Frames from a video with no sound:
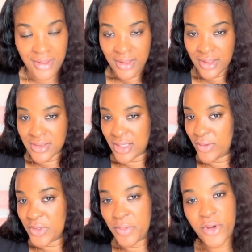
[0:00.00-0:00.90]
Because I didn't
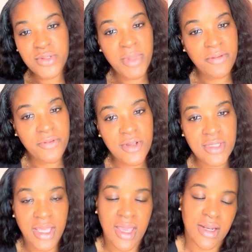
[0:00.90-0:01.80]
want to post them at first.
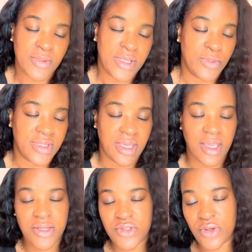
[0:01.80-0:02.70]
I really didn't want that
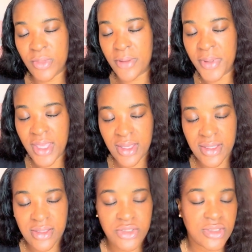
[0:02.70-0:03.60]
energy on my
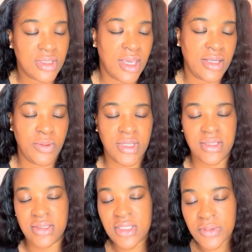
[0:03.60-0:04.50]
page. I didn't want to have
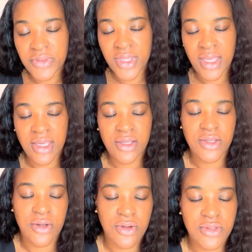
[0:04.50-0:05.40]
to deal with that.
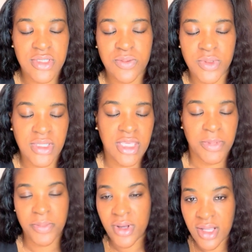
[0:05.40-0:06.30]
Just want to keep
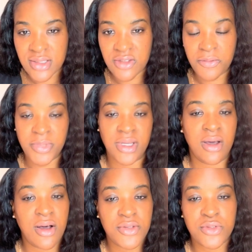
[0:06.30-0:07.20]
it positive. But I
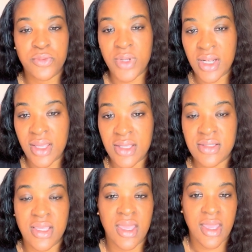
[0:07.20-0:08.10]
also realized
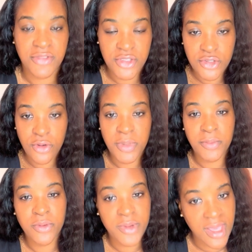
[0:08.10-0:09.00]
that I have to show
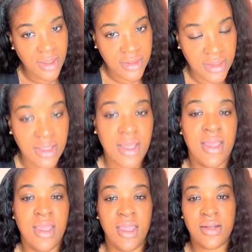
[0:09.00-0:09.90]
people reality,
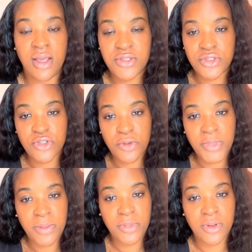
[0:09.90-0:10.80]
and also show
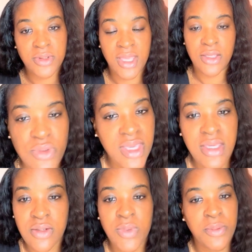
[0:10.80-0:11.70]
people that you can't
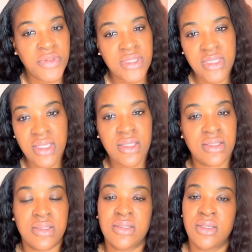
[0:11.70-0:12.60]
get away with these
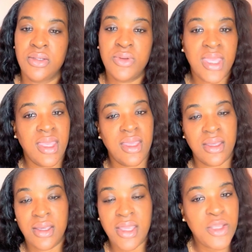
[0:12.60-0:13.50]
things. You can't
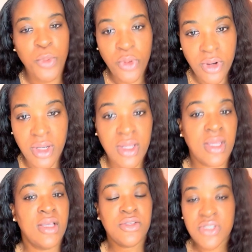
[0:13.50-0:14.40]
anymore.
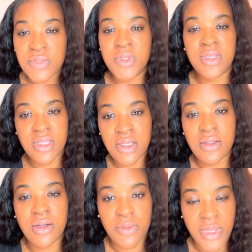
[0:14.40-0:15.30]
She's been getting
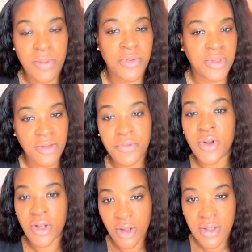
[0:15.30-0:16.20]
away with that for a
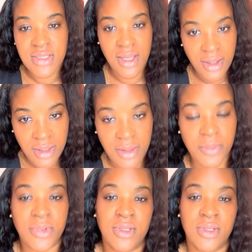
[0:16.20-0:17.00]
long time.